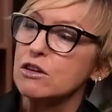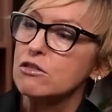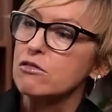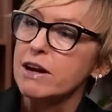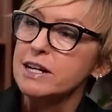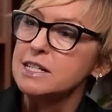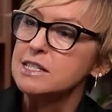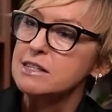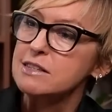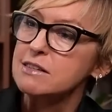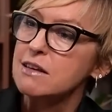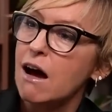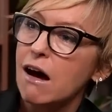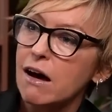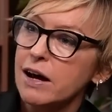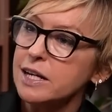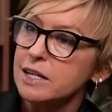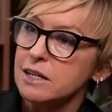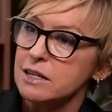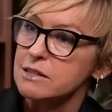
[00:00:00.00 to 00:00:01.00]
greatest
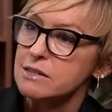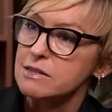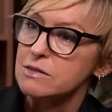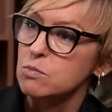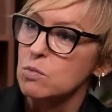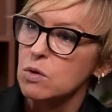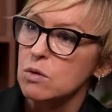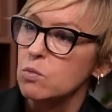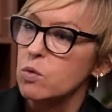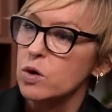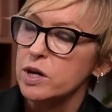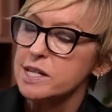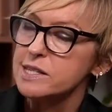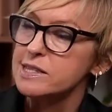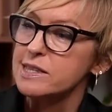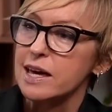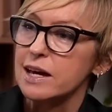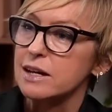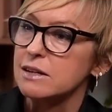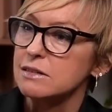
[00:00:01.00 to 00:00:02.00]
kindness. What is that?